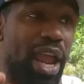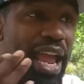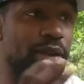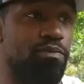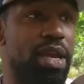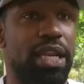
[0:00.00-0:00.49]

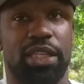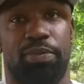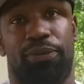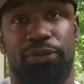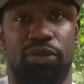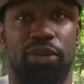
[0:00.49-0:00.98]
8 minutes
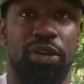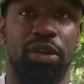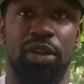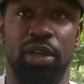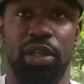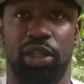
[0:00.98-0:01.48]
before
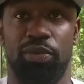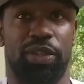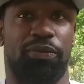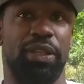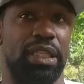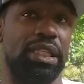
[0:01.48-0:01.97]
there
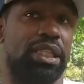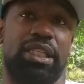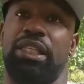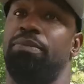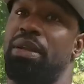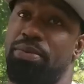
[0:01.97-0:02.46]
was 50,
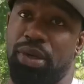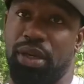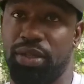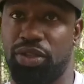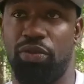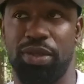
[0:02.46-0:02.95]
60 people
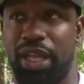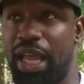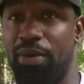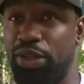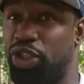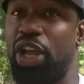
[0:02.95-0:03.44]
there. So
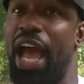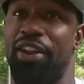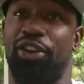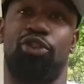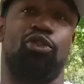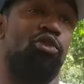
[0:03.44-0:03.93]
it was kind
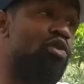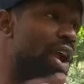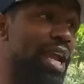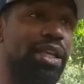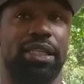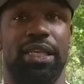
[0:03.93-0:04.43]
of
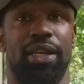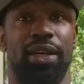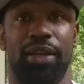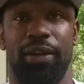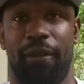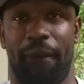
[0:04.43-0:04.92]
crazy.
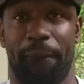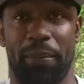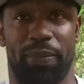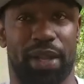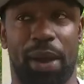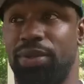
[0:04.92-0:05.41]
Yeah.
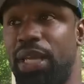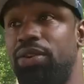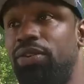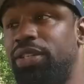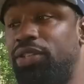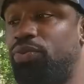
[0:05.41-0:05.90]
I was like,
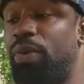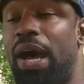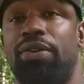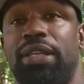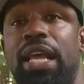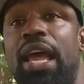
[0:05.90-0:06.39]
yo, this is
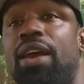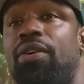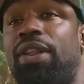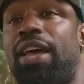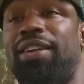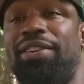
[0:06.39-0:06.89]
wild as
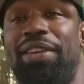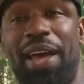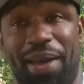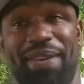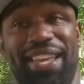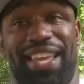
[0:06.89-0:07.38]
hell. Like, you
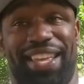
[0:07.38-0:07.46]
know what I mean?